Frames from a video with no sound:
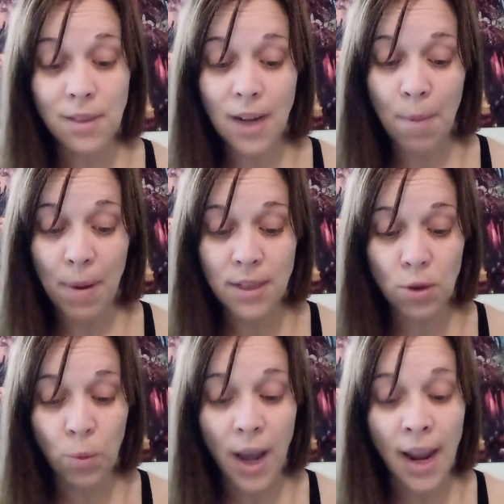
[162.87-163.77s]
As time
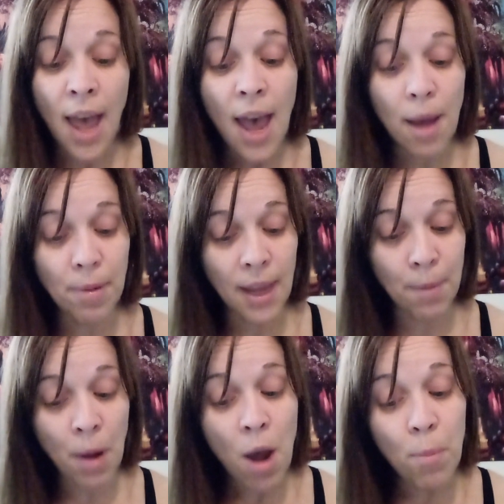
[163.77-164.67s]
passed away, I
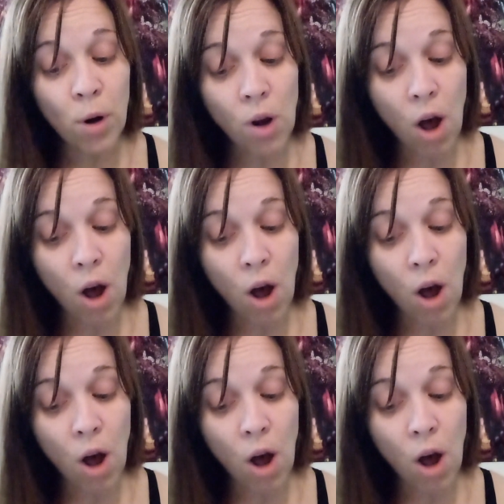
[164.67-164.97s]
became more